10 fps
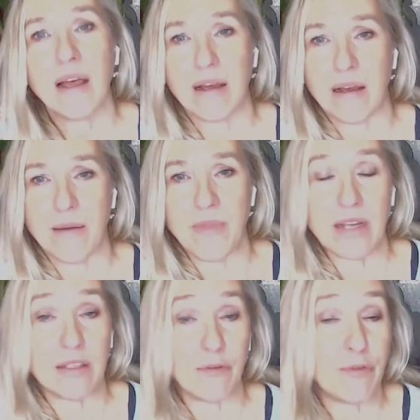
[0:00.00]

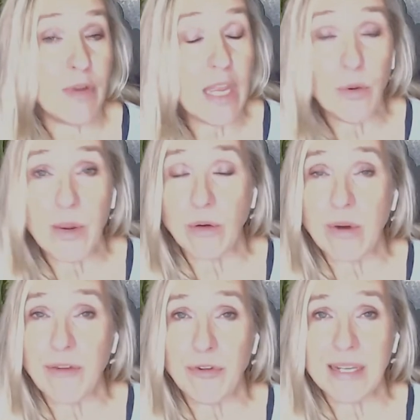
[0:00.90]
There's a free quick
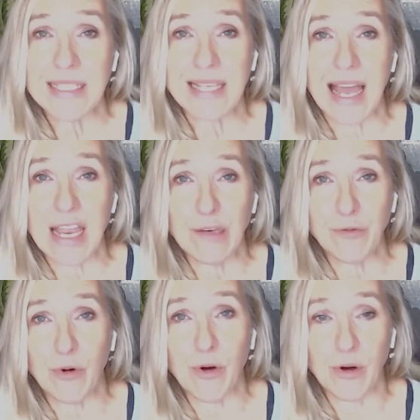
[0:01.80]
reference guide
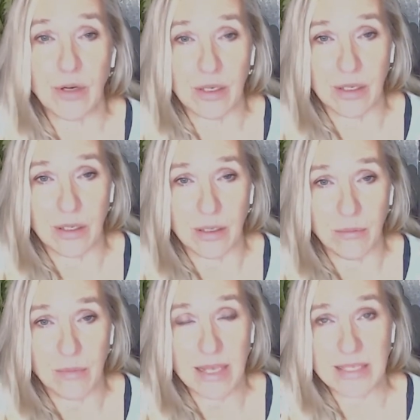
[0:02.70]
for
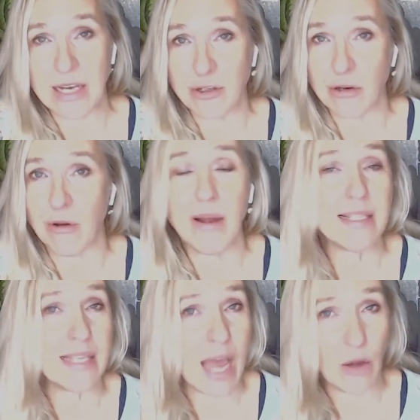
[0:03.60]
essential
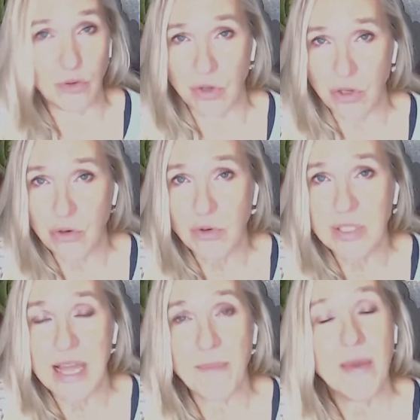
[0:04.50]
oils and how to use
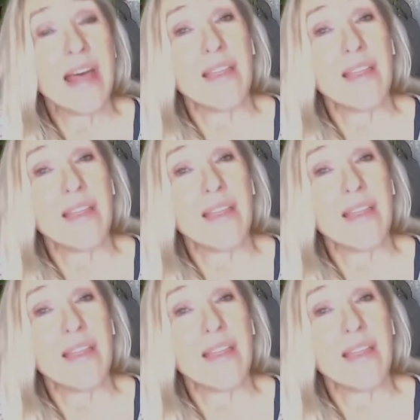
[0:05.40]
them.